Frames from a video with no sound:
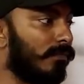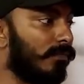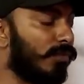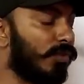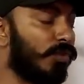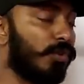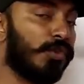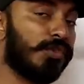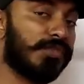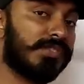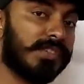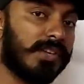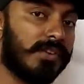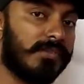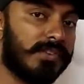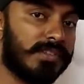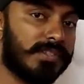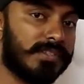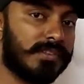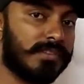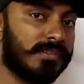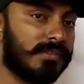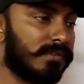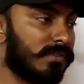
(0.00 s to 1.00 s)
those
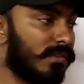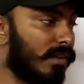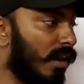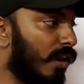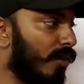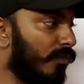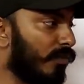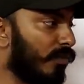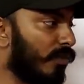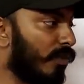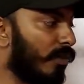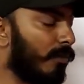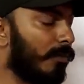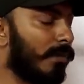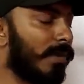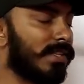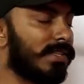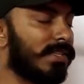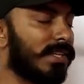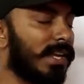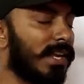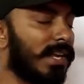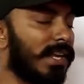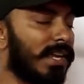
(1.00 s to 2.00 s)
services, how you're
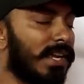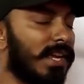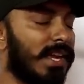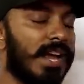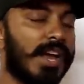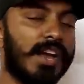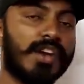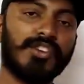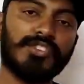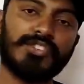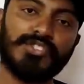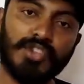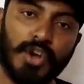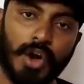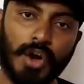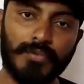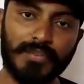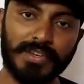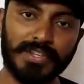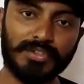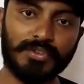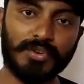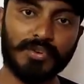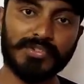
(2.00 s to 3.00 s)
basically
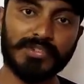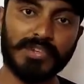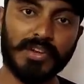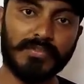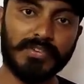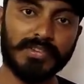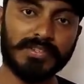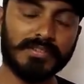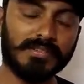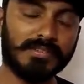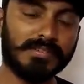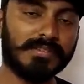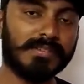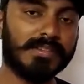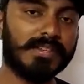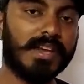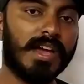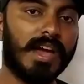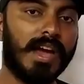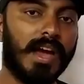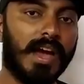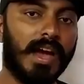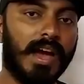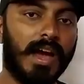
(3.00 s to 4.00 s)
solving those services.
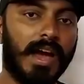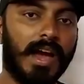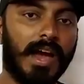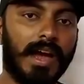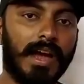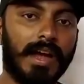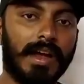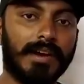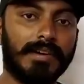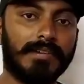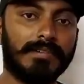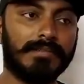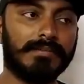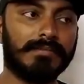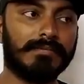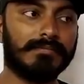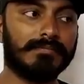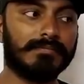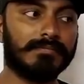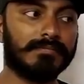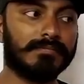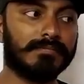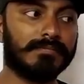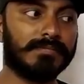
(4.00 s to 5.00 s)

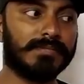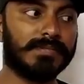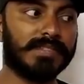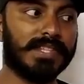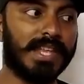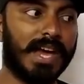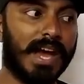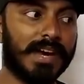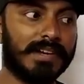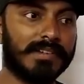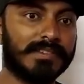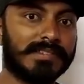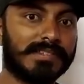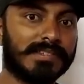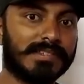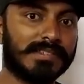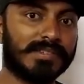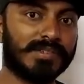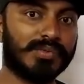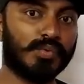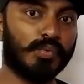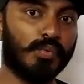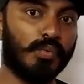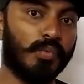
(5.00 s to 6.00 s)
And
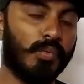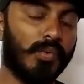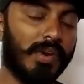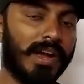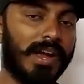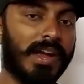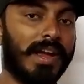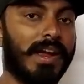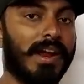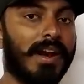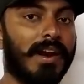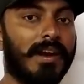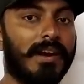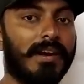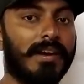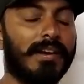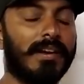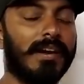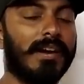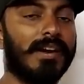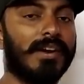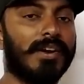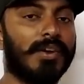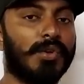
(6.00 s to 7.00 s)
that's
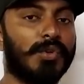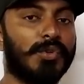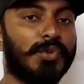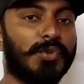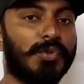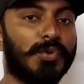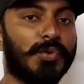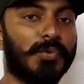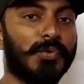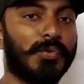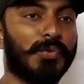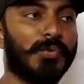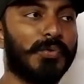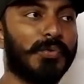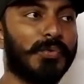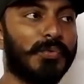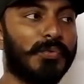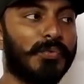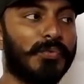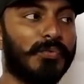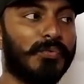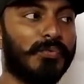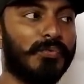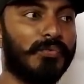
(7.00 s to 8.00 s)
where
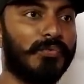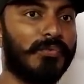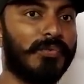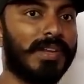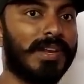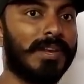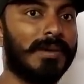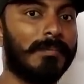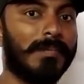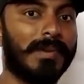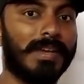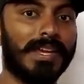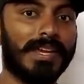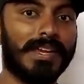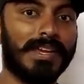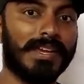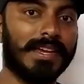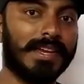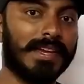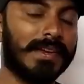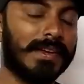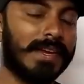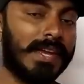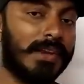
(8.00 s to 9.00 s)
you will
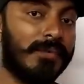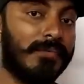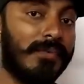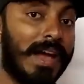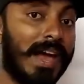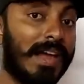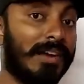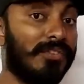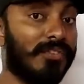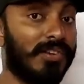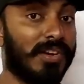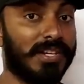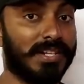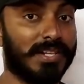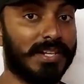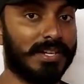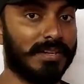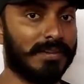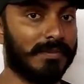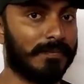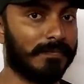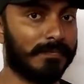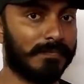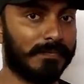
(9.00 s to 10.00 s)
be evaluated.
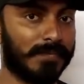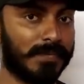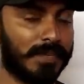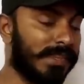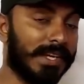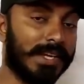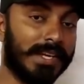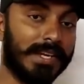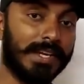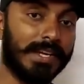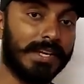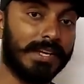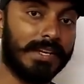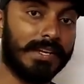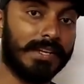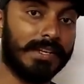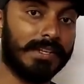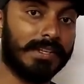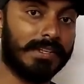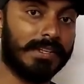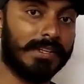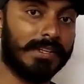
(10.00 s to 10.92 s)
Then